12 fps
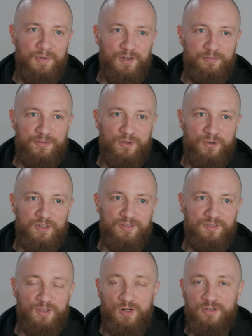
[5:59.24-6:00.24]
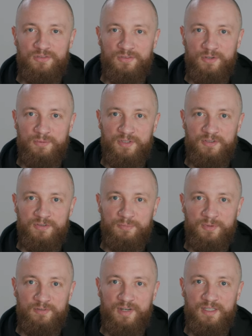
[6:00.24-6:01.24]
But of course, the launch service
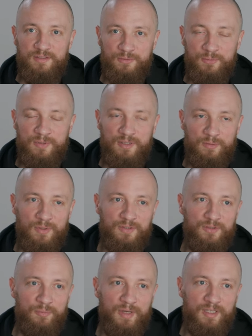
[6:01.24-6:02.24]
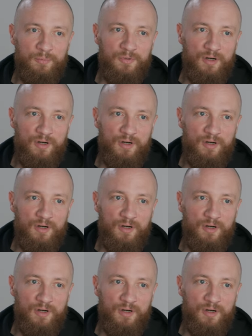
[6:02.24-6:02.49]
providers will want to make a